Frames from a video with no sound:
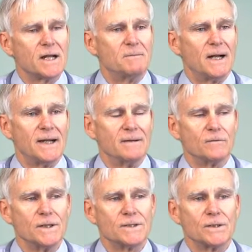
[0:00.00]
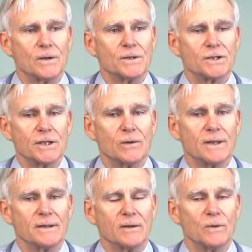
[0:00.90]
a body of research
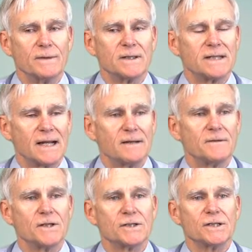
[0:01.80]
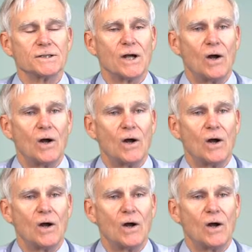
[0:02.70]
showing that when the television is